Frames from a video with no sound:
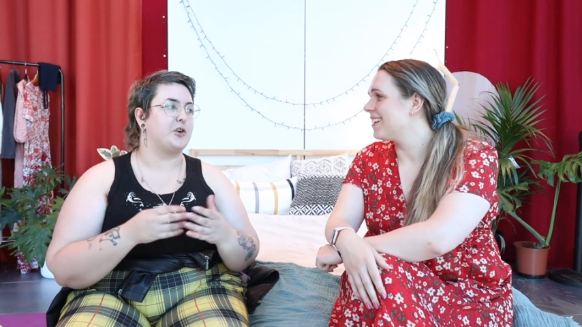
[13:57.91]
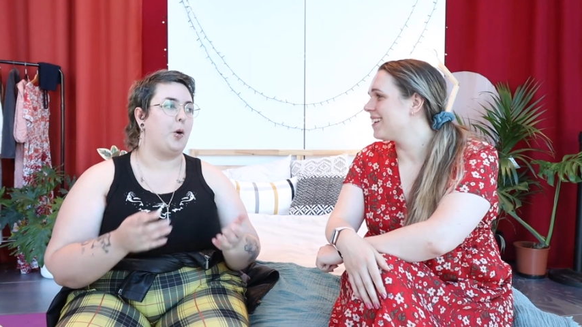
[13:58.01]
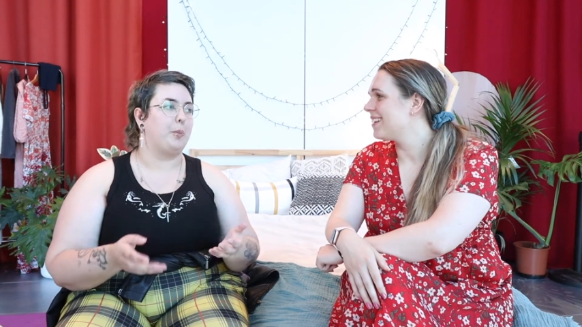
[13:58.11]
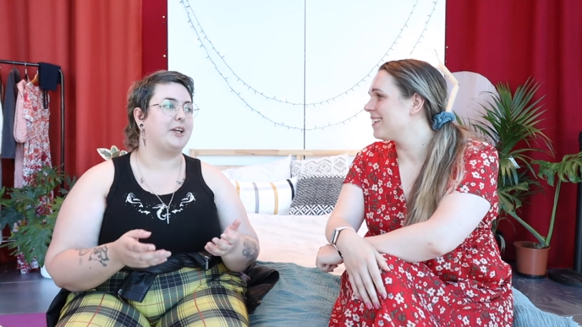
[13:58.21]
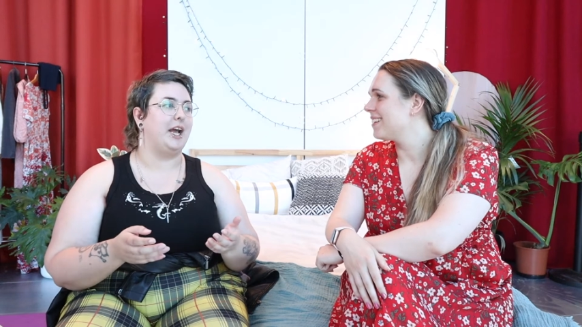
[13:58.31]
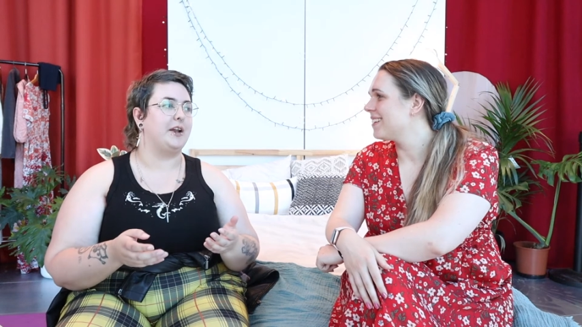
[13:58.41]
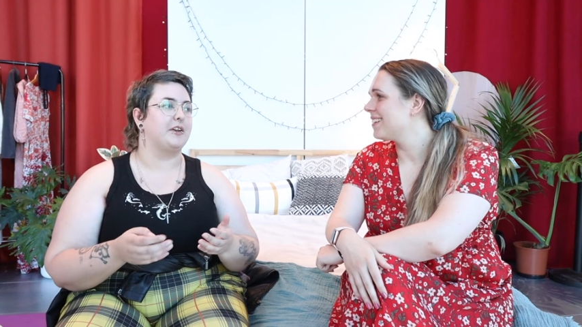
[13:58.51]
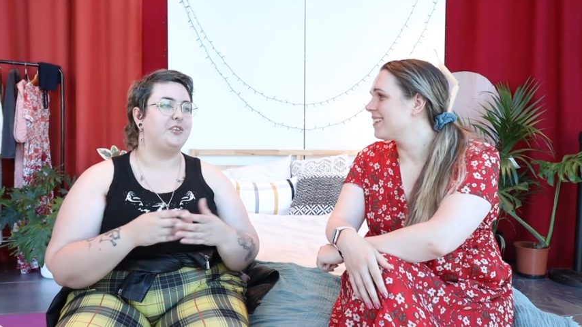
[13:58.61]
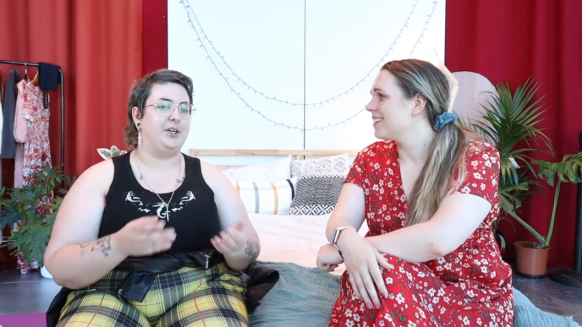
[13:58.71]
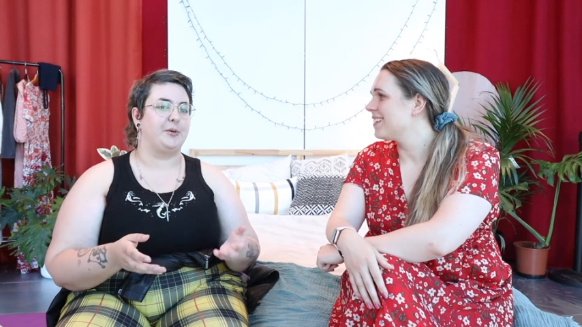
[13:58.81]
Speaker 1: a
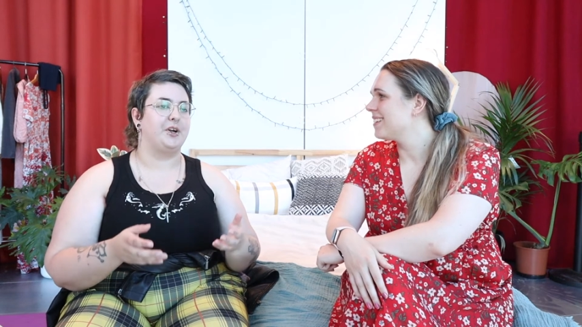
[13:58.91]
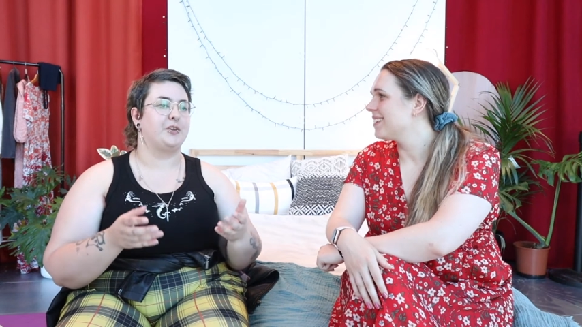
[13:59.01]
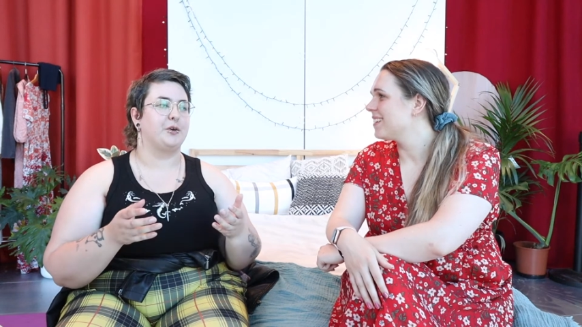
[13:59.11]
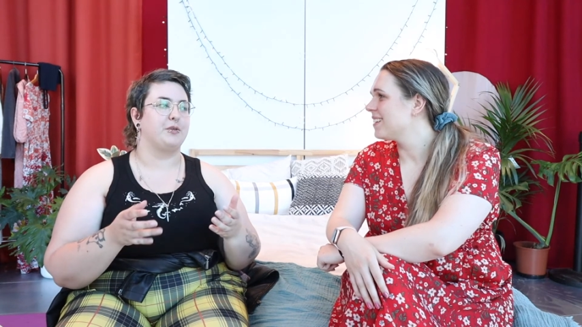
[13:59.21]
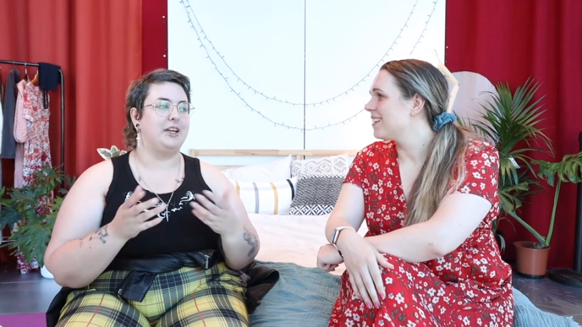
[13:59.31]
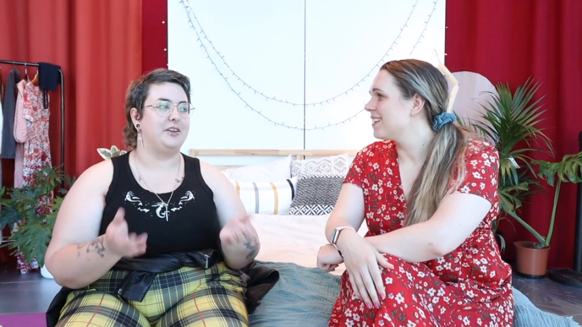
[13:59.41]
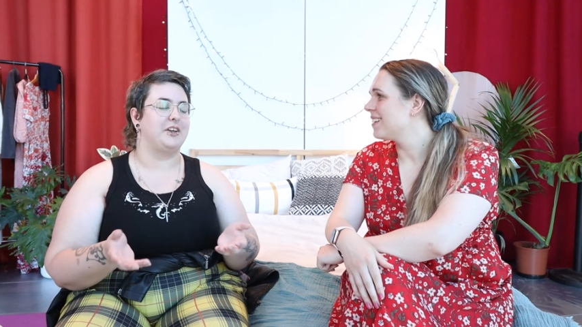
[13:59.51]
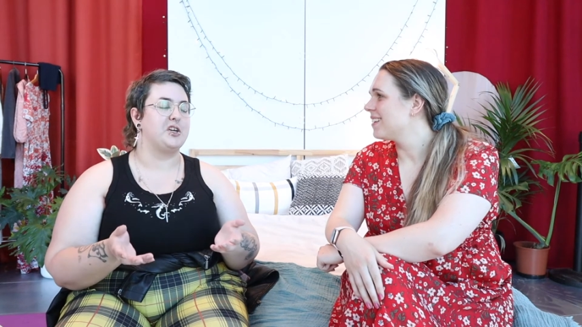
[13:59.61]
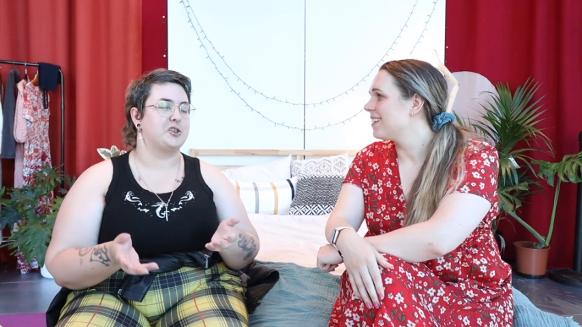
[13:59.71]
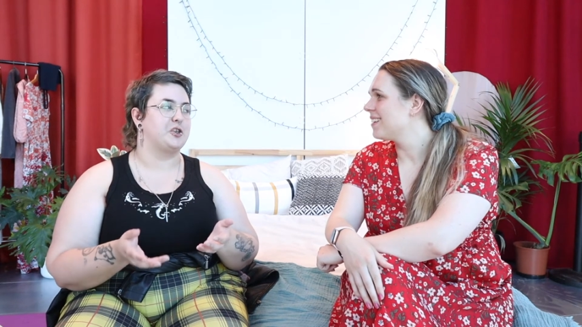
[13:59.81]
complicated series of East
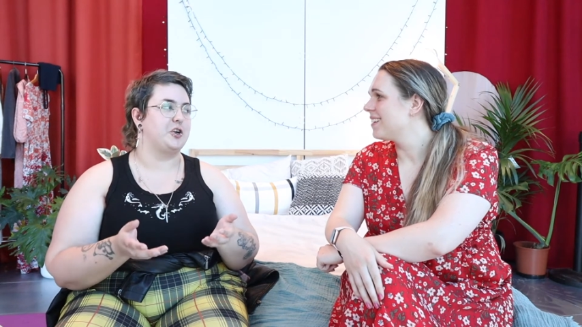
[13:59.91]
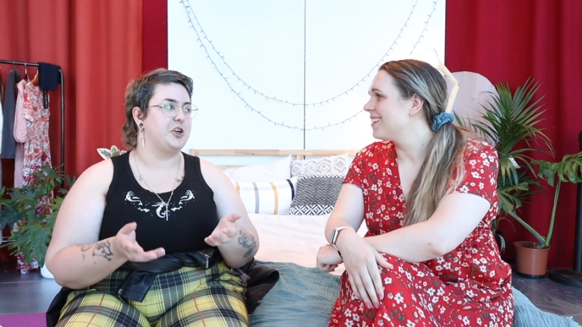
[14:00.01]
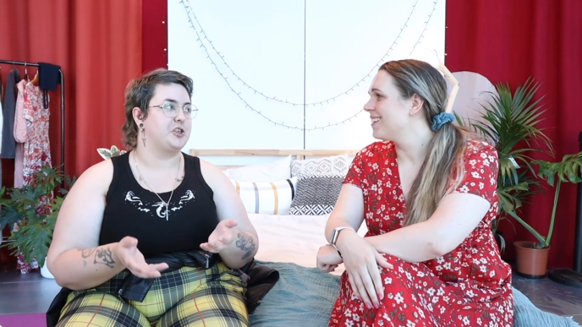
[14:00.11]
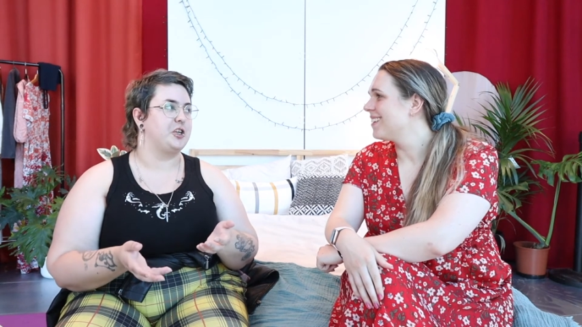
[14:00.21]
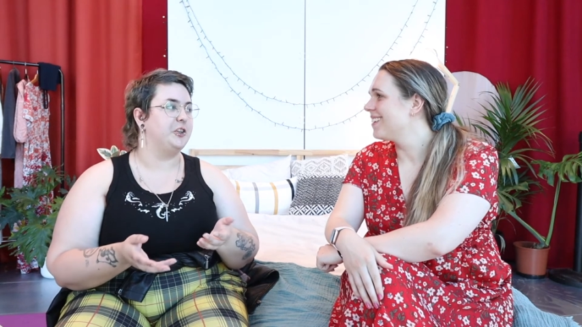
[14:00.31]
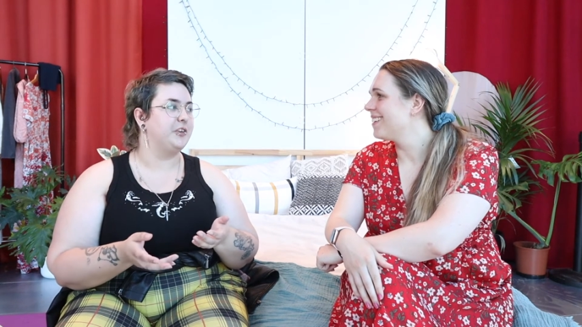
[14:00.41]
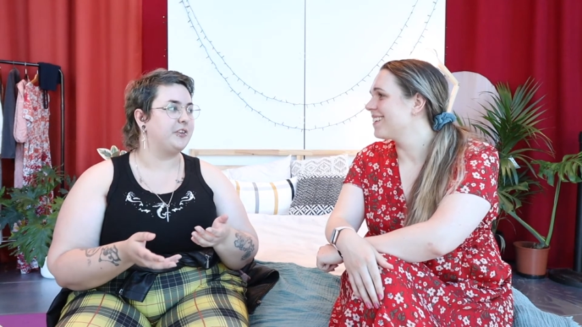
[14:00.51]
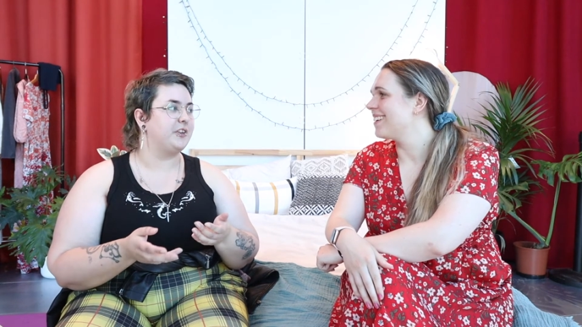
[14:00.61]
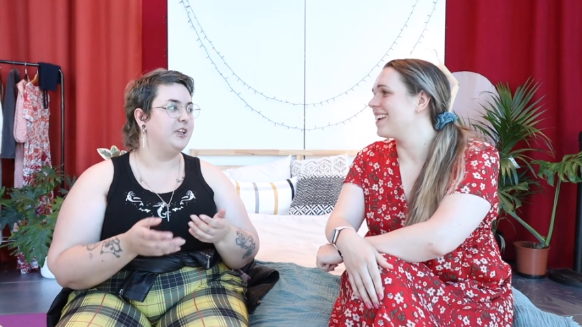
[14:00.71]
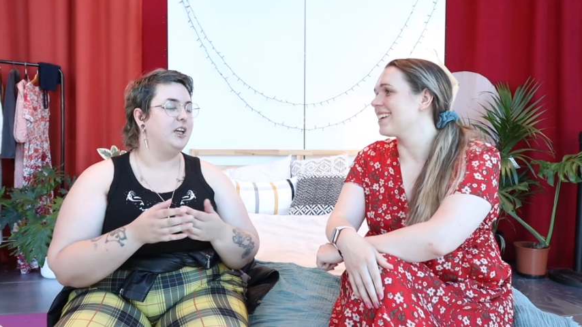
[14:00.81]
Asian
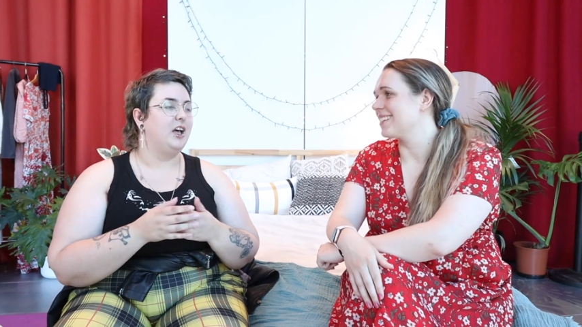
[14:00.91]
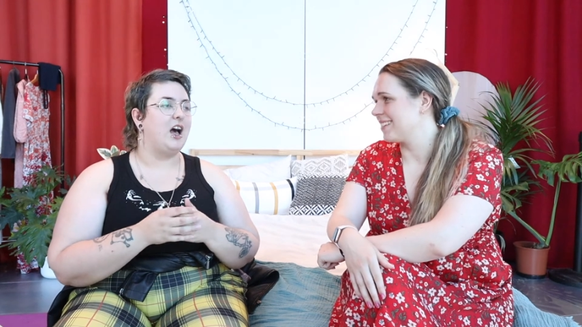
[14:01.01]
traditions. Yes.